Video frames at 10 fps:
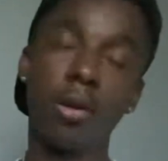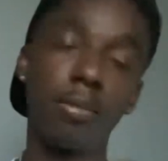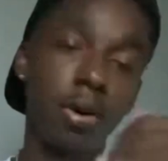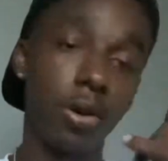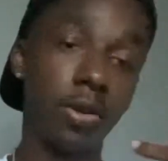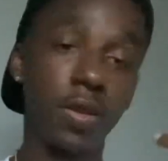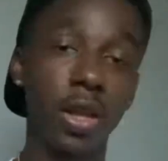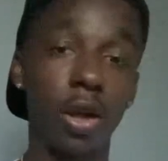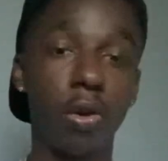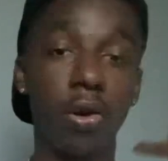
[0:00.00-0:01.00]
Bro, this
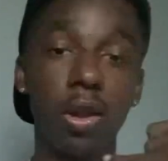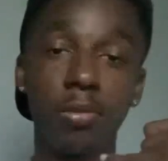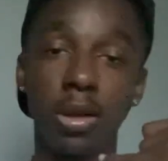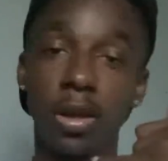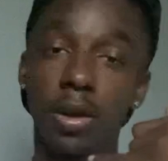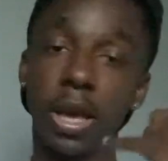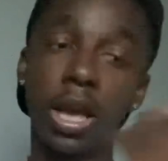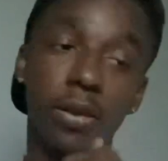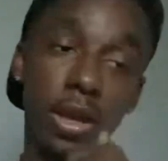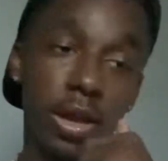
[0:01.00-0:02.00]
nigga calling me,
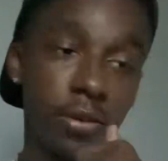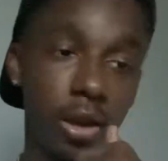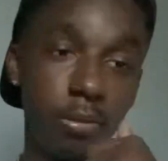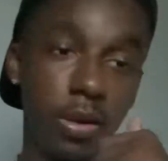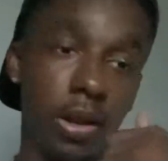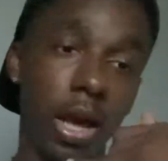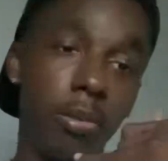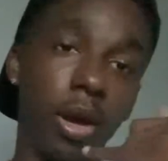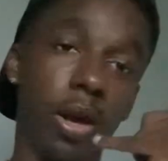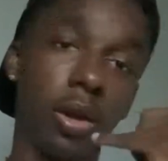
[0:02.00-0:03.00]
answer, answer that bitch. I'm
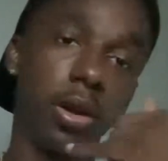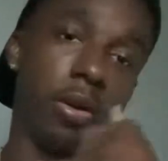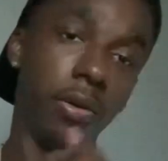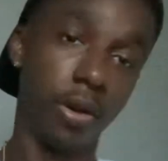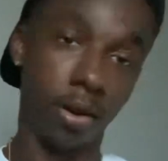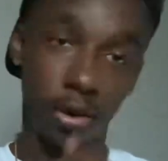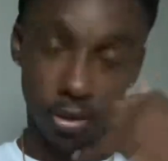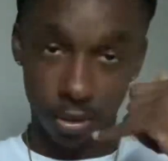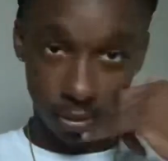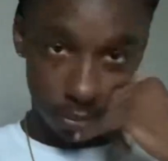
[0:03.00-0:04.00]
like, what
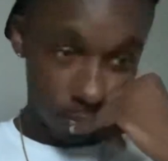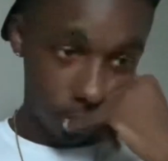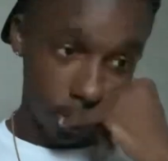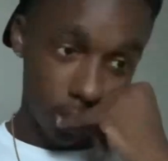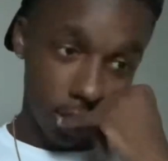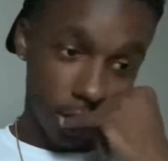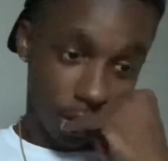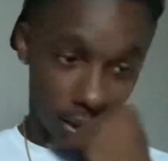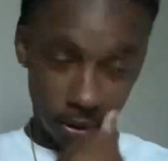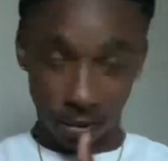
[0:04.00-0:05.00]
up?
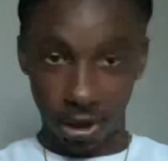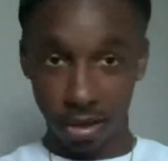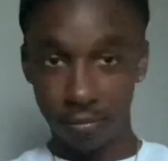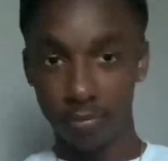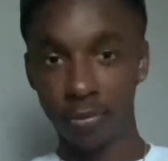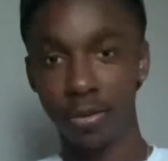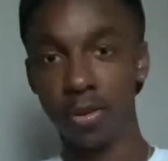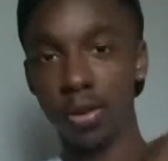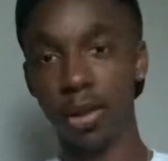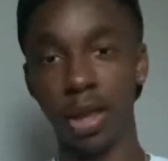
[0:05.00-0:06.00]
And nigga like,
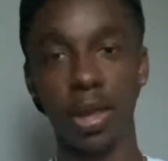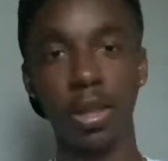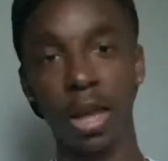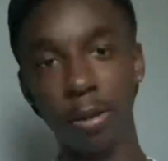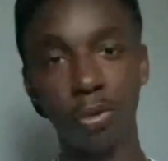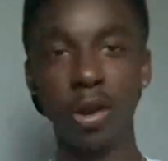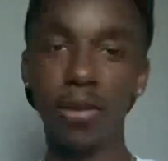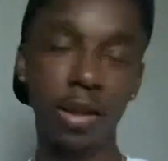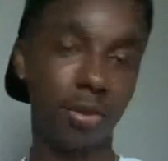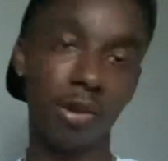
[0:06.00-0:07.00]
he's like, I talk. That's
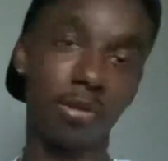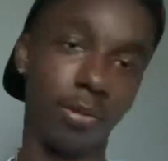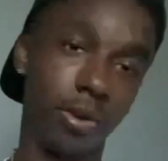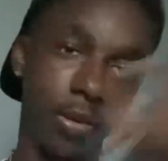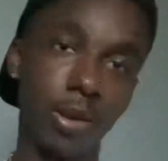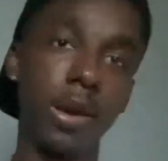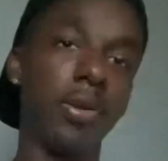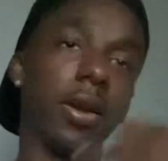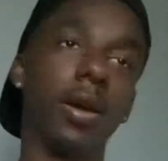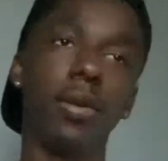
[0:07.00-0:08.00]
how I talk to him. Whatever. Like,
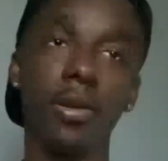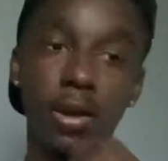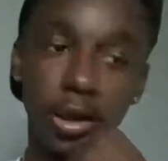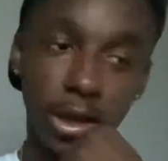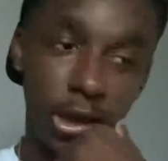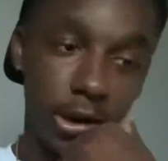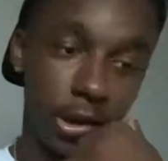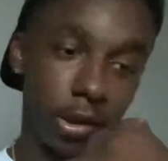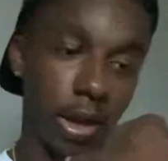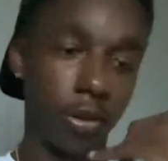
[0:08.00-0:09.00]
what up? And then they're
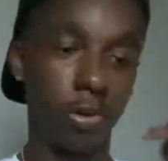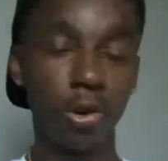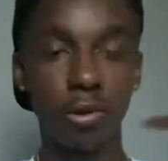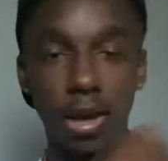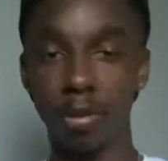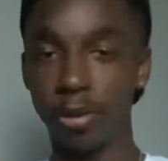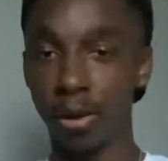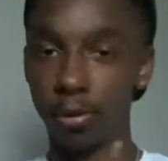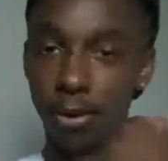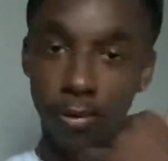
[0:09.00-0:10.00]
like, "Where you at?" I'm like,
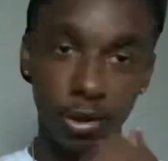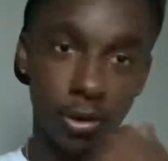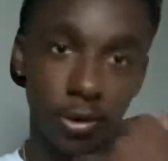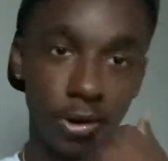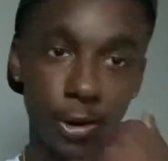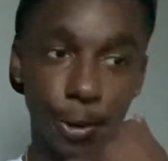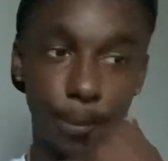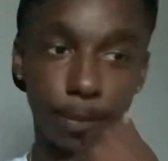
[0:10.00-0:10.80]
"I'm on my way to the crib."